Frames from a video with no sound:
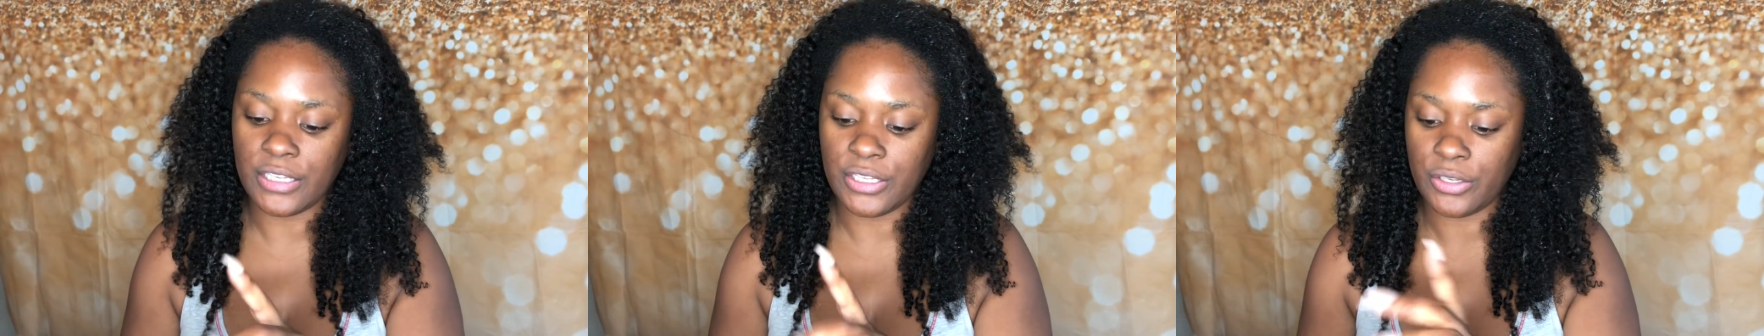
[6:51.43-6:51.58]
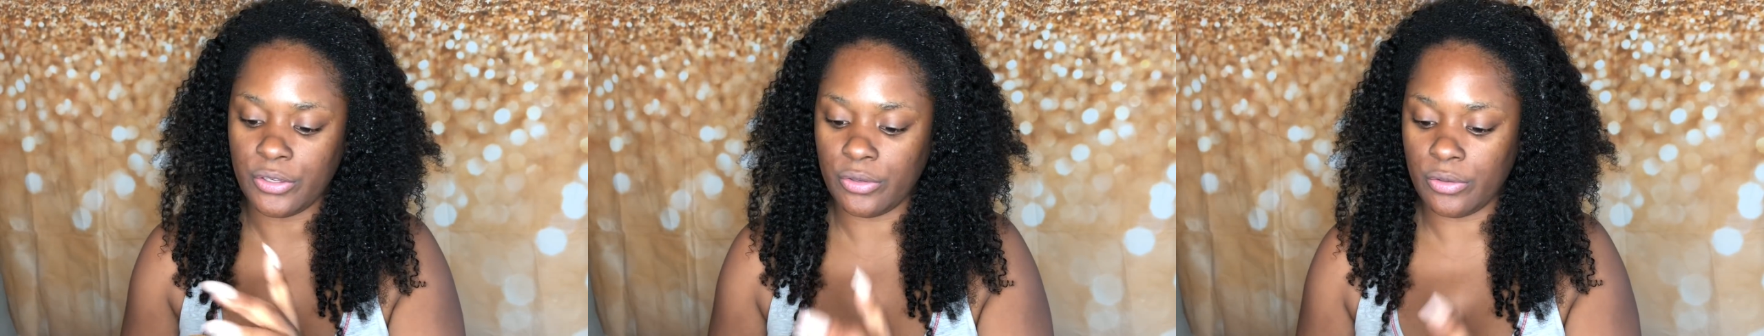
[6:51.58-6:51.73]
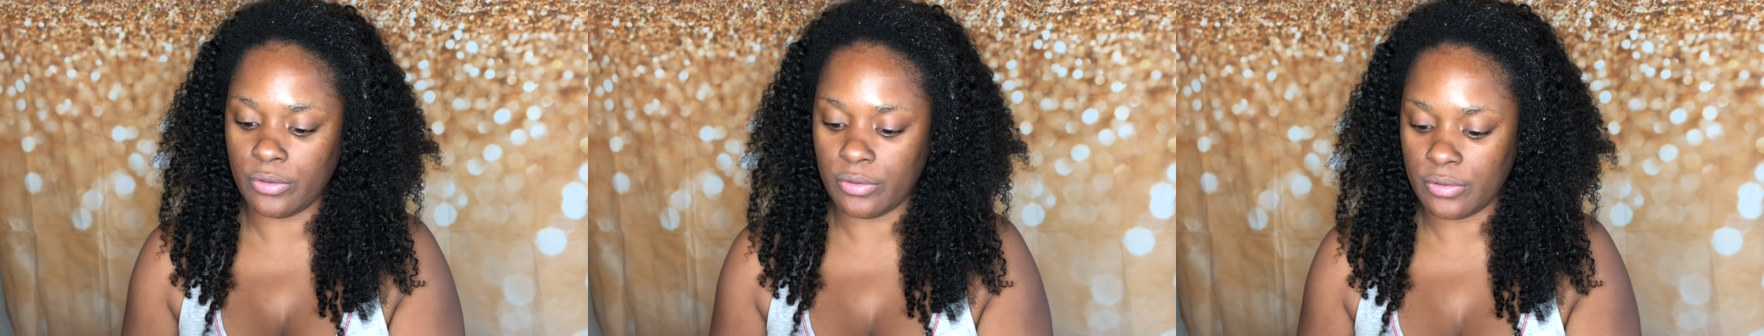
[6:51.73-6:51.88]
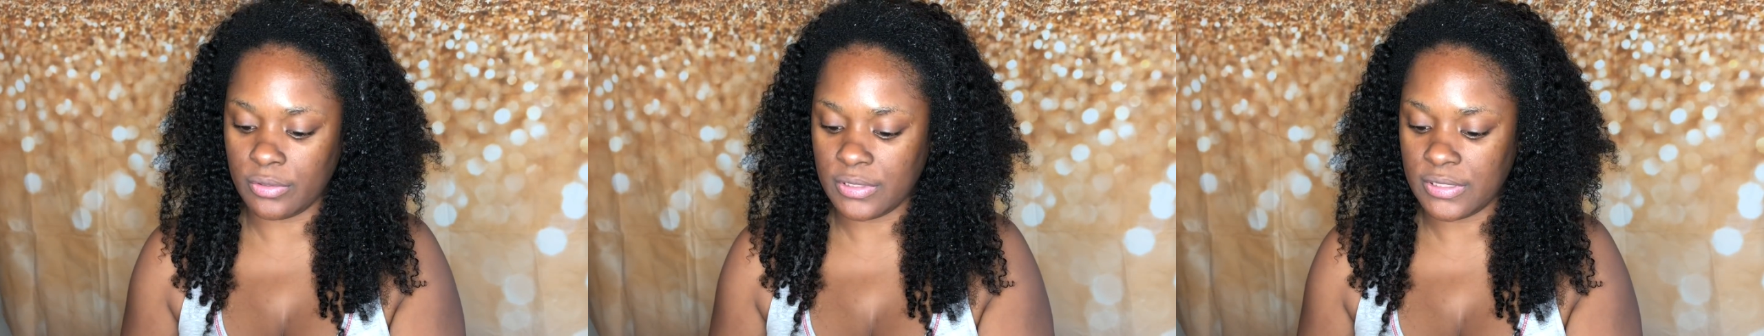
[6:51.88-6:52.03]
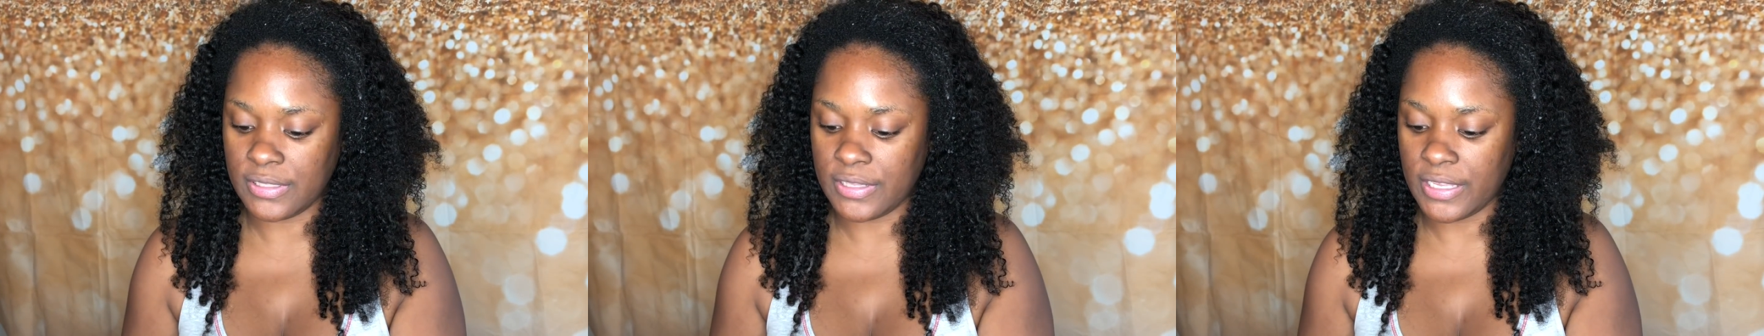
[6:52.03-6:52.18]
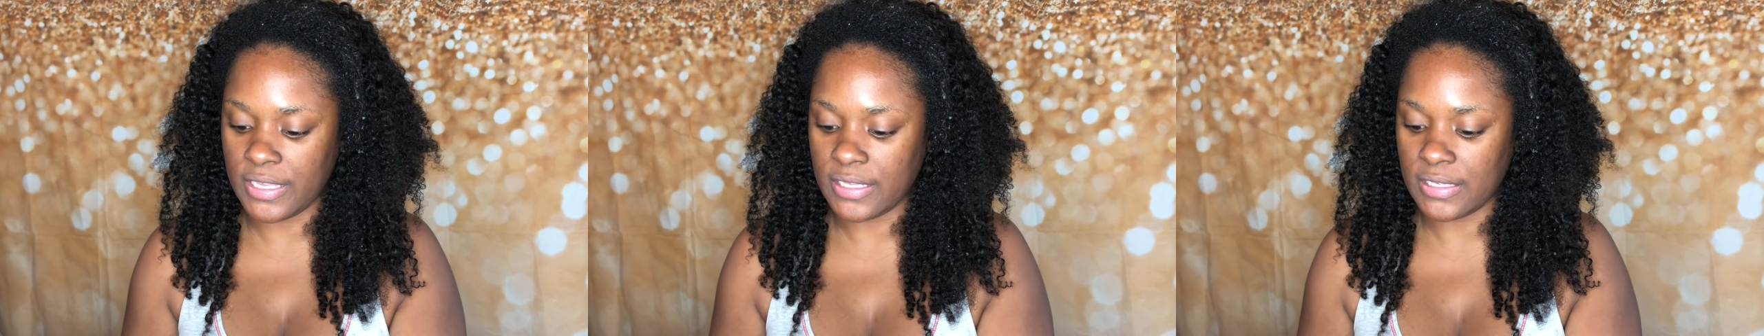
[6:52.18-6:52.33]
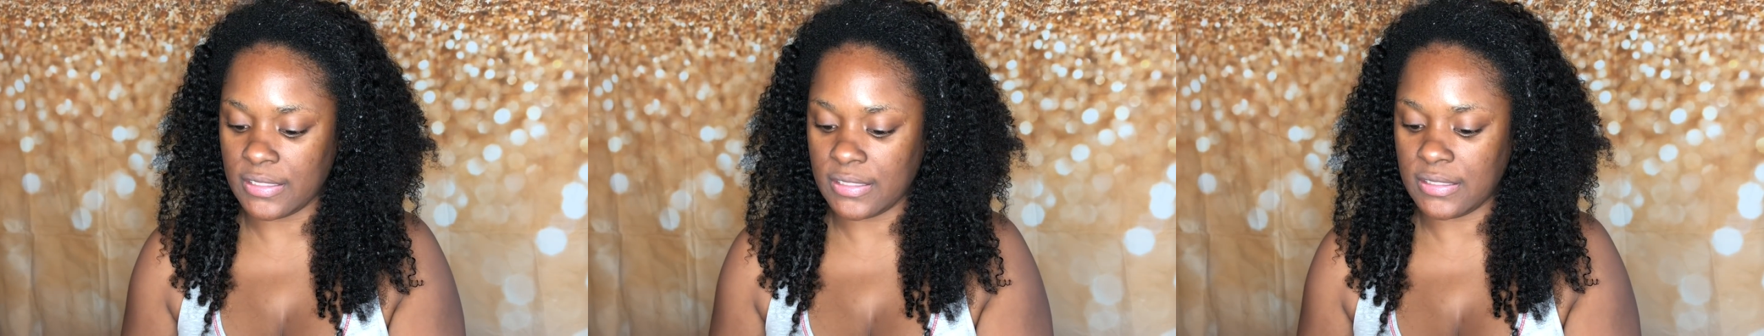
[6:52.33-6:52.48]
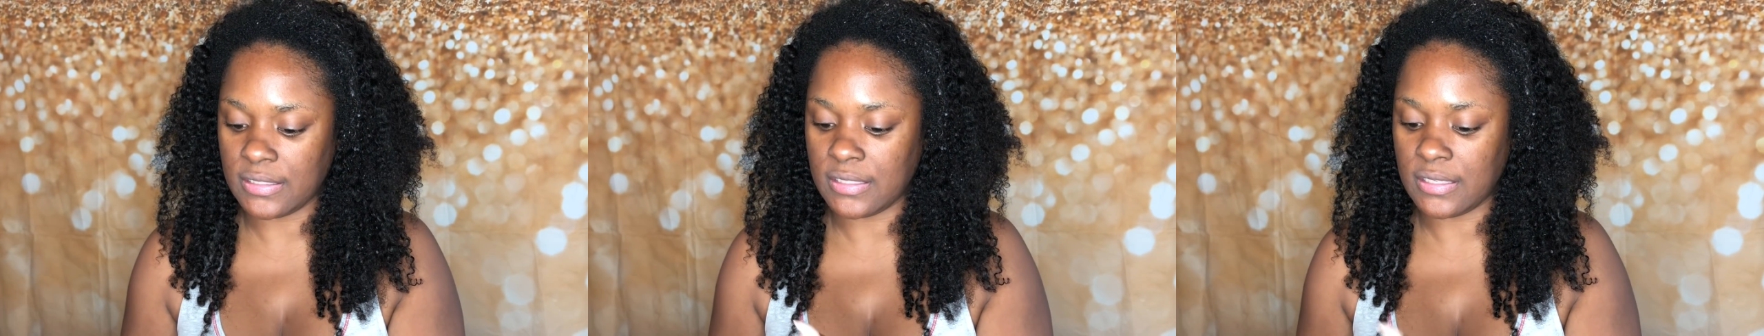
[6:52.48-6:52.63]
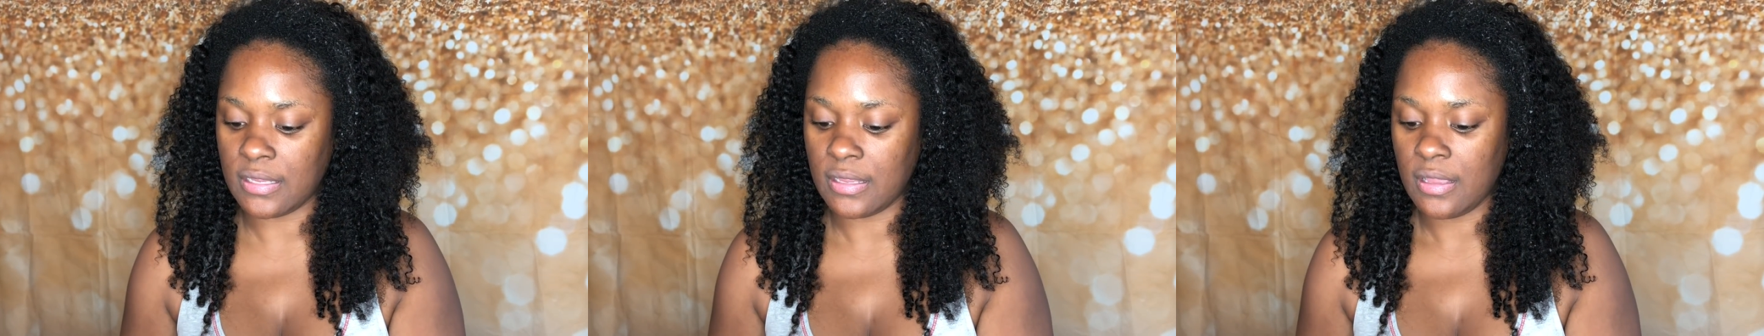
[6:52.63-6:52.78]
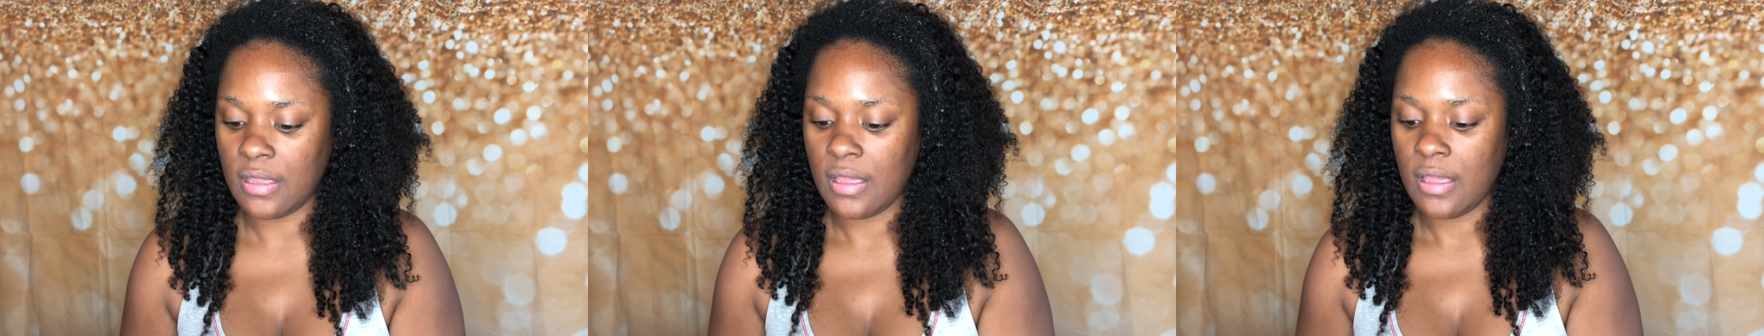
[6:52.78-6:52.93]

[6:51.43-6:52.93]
use this